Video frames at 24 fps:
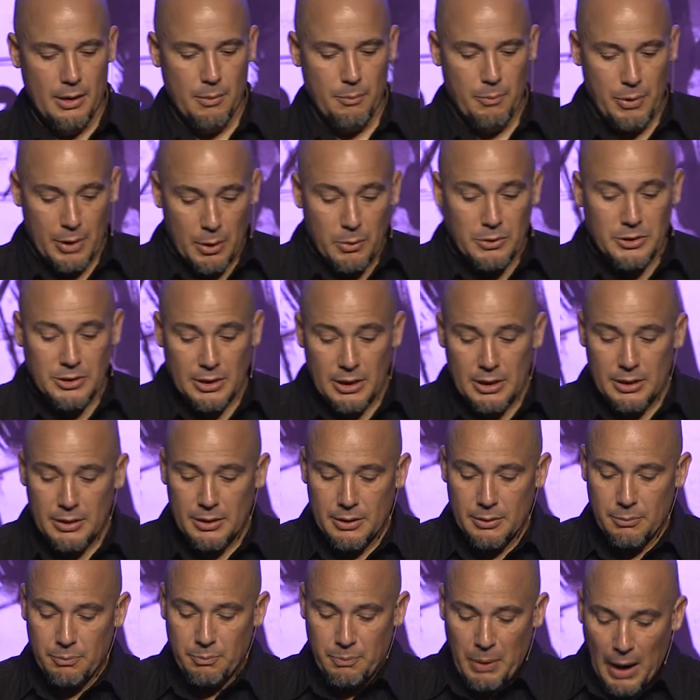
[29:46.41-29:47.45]
But it was a
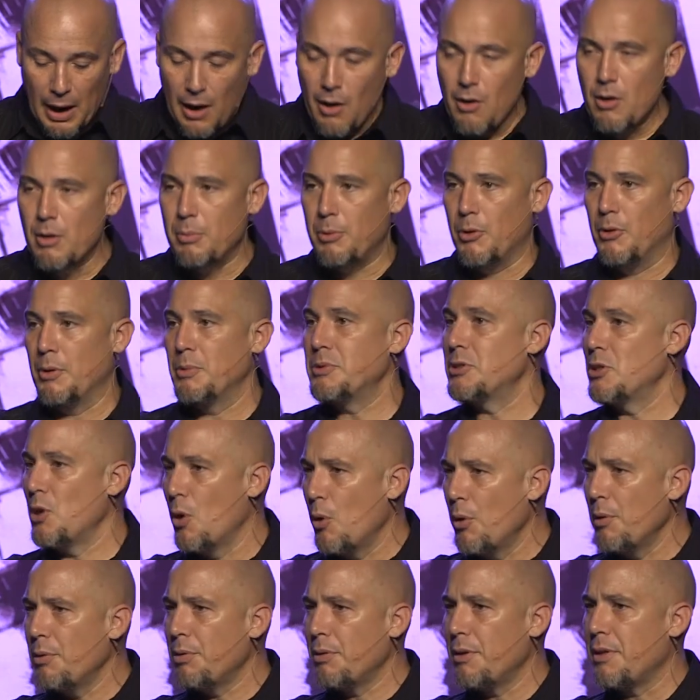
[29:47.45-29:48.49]
parable, it was an
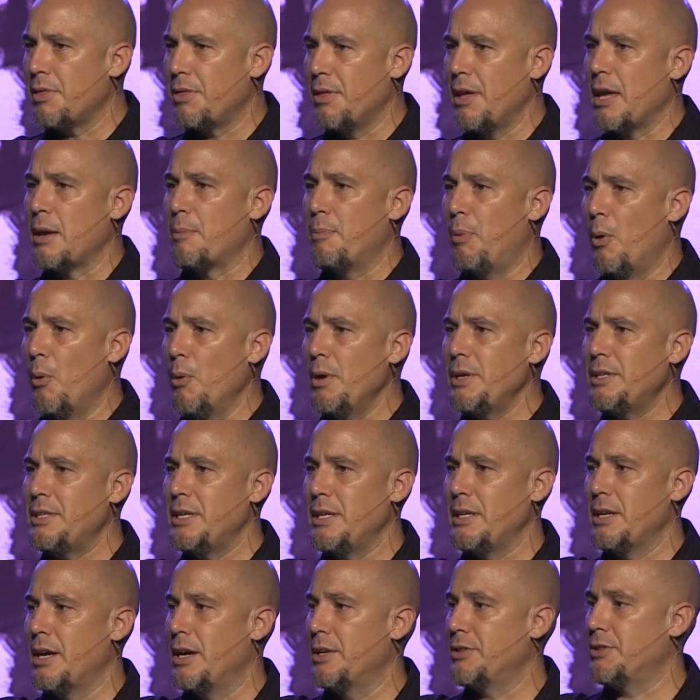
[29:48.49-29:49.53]
earthly thing
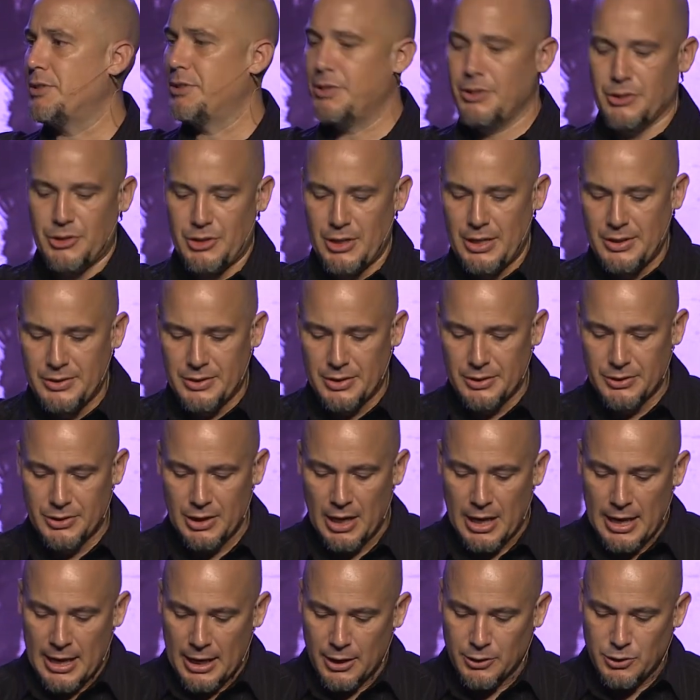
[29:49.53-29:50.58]
pointing us to Jesus.
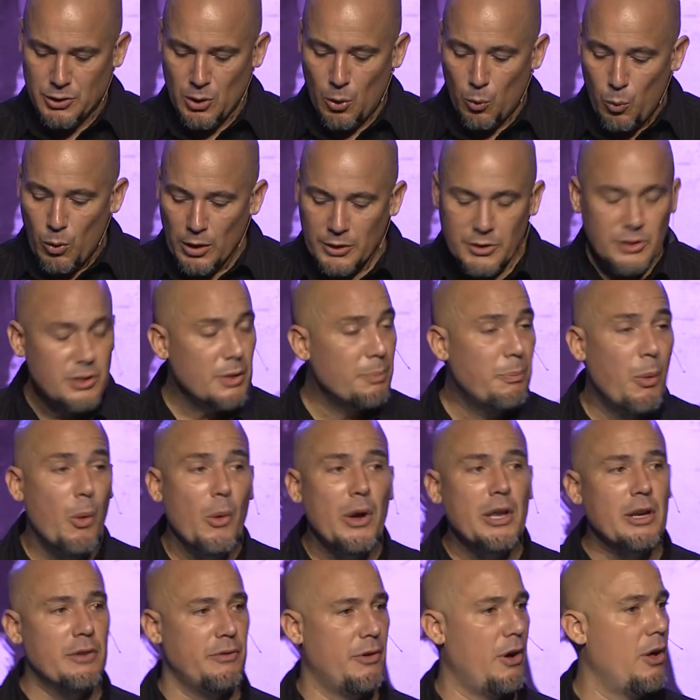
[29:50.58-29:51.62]
And so, what's the
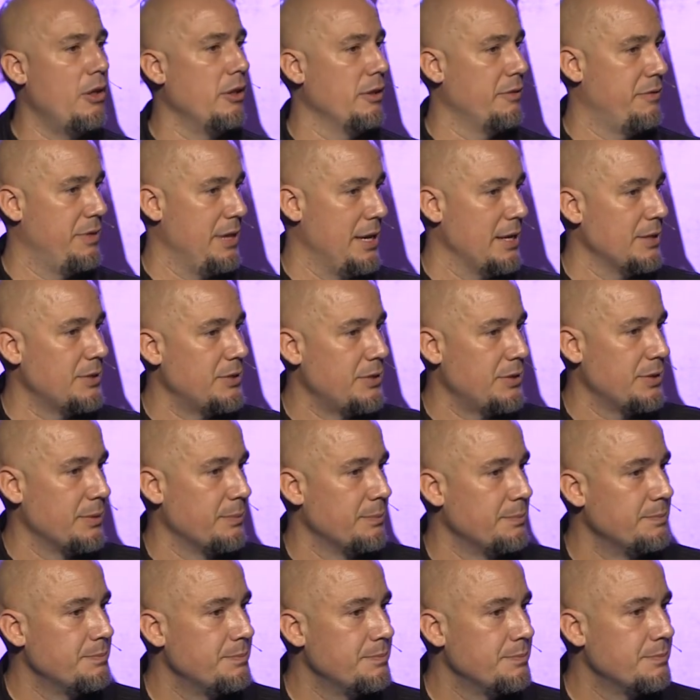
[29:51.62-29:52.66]
point of all of this?
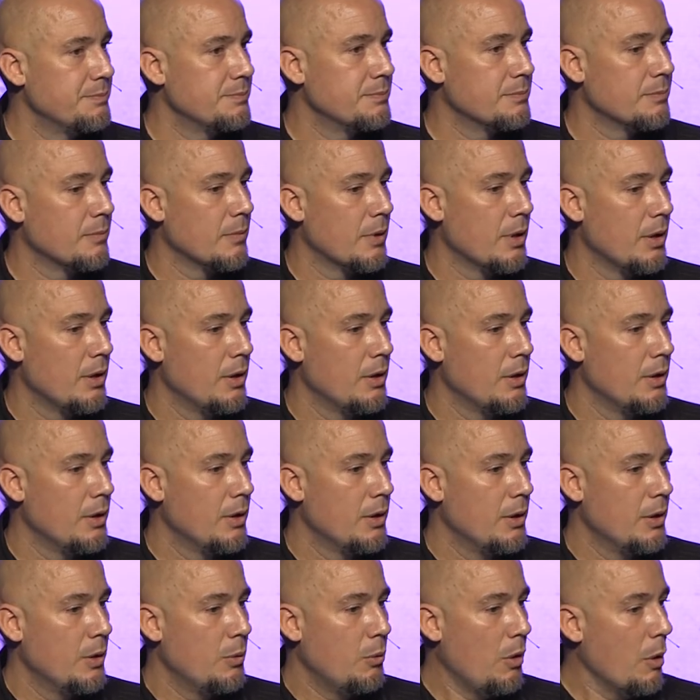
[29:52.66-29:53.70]

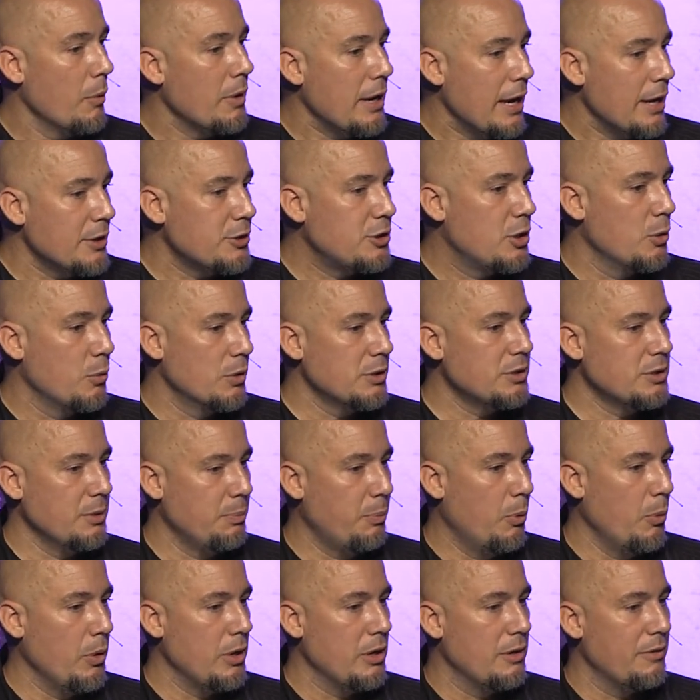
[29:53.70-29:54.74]
Well, I would ask you, what's the
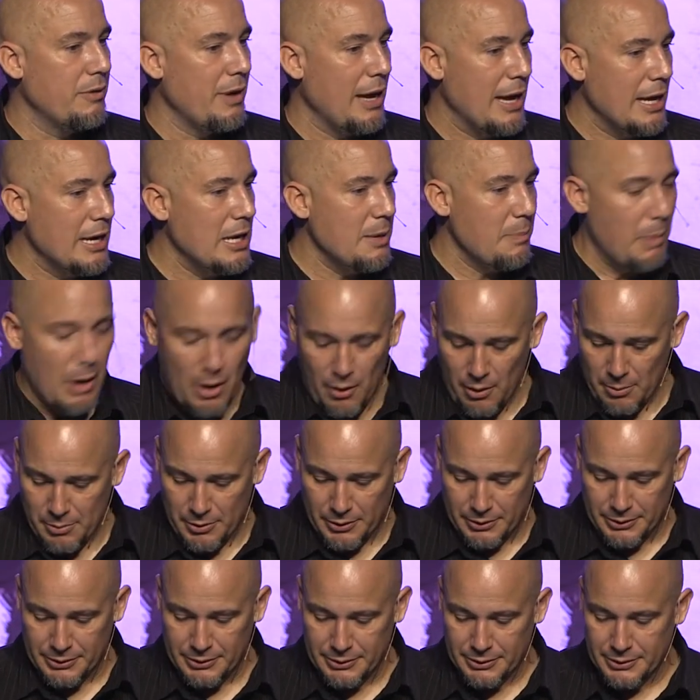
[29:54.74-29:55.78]
point of any
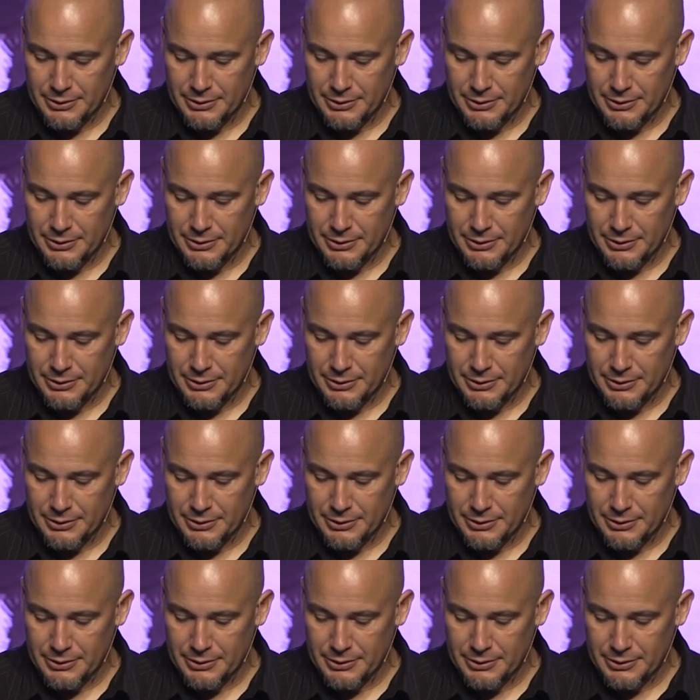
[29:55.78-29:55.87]
parable?